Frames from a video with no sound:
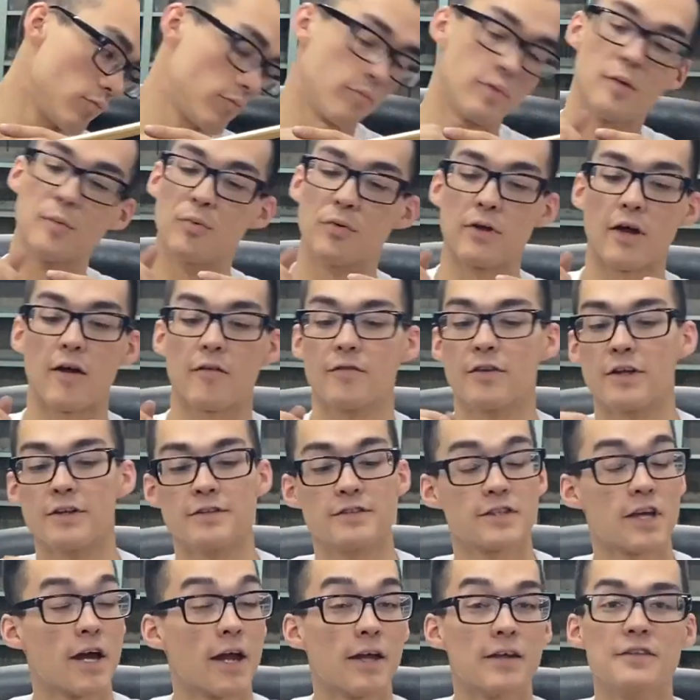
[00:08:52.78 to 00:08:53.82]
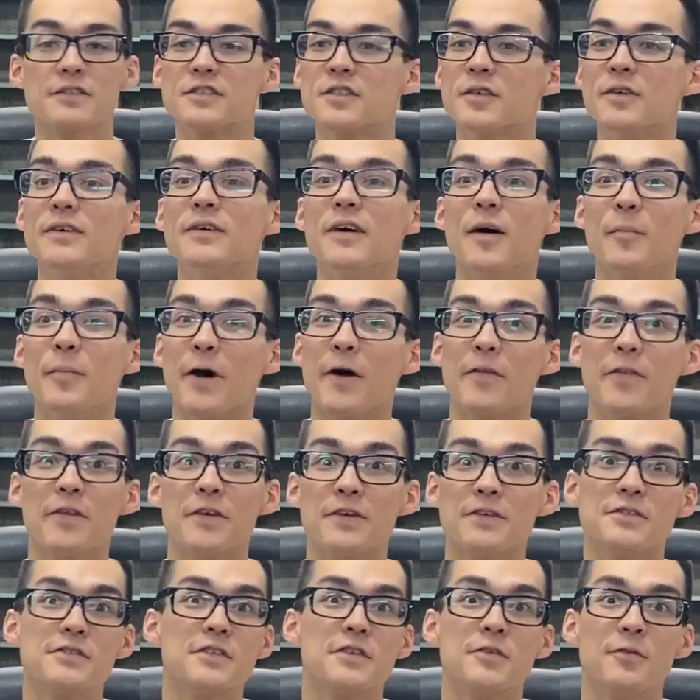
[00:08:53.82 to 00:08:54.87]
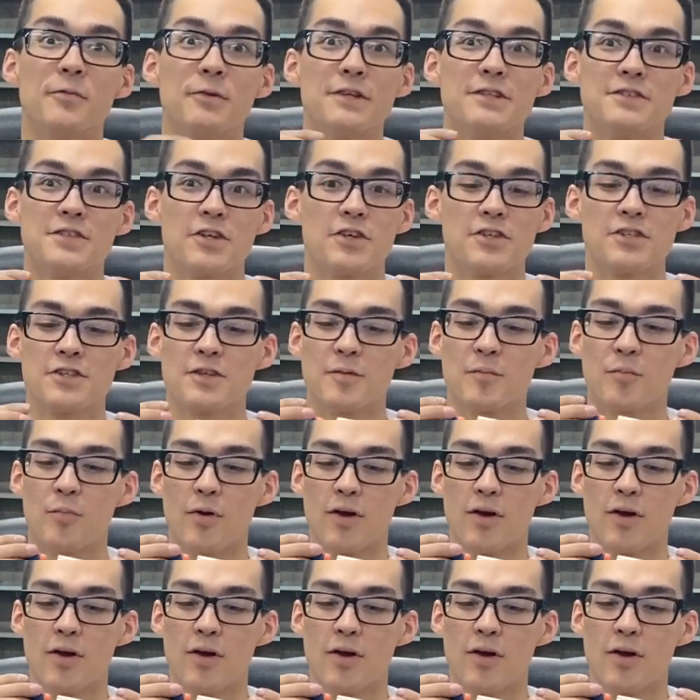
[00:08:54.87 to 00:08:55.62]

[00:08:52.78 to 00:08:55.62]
people have done science about this in research,